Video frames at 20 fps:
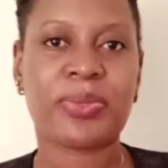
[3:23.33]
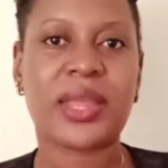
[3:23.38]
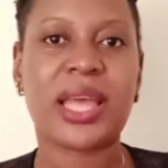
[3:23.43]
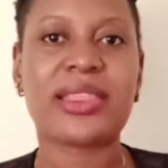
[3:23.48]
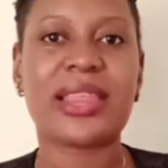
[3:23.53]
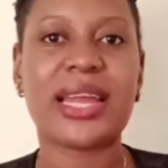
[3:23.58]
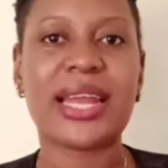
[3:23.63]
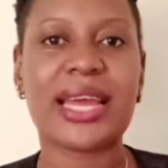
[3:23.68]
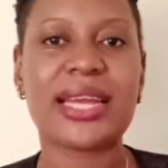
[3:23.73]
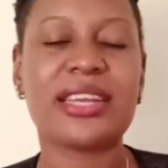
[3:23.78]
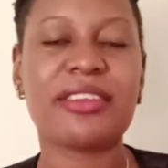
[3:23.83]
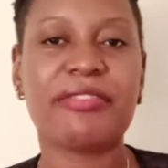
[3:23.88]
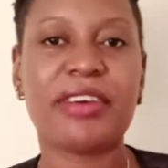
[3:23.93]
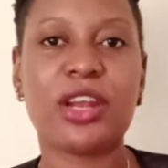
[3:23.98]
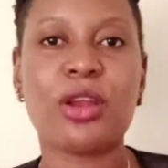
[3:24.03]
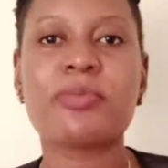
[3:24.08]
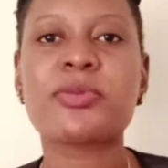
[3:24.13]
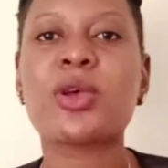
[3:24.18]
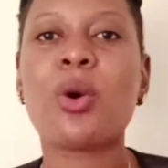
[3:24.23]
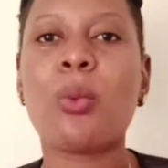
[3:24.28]
that I
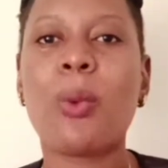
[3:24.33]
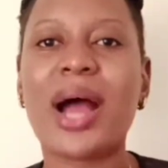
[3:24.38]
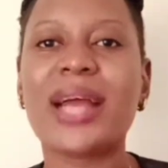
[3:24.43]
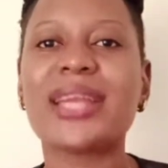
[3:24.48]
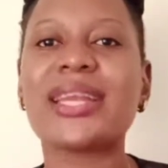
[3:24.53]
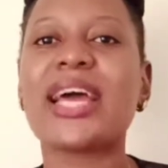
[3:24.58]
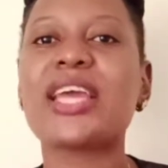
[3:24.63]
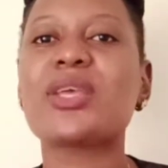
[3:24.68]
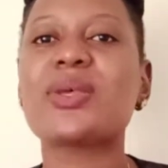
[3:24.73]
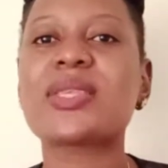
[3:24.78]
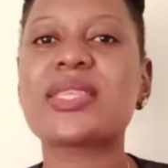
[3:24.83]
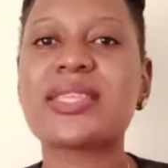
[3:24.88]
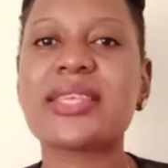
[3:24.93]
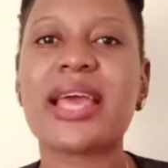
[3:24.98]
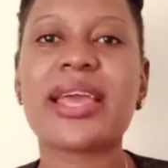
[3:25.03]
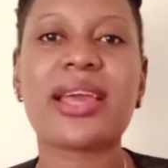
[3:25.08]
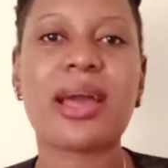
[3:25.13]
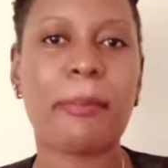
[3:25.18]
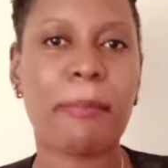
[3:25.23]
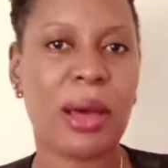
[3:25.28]
develop. So what are you
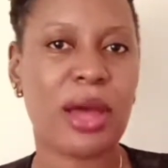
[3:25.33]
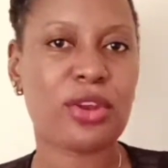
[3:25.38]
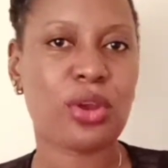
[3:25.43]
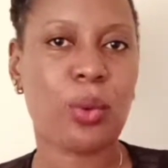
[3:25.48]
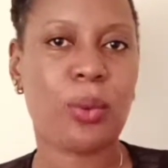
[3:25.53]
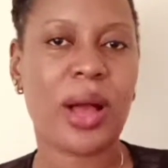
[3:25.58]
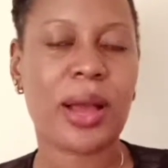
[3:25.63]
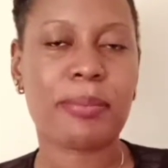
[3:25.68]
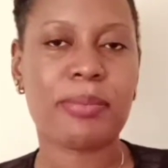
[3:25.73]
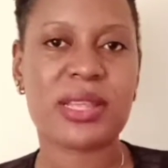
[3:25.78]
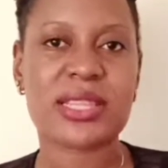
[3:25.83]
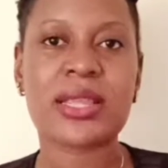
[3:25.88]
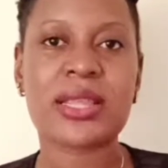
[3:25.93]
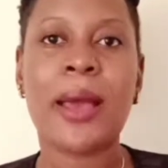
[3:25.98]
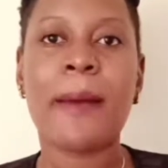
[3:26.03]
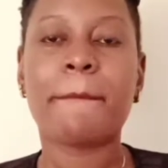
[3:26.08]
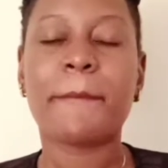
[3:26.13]
saying about your workplace?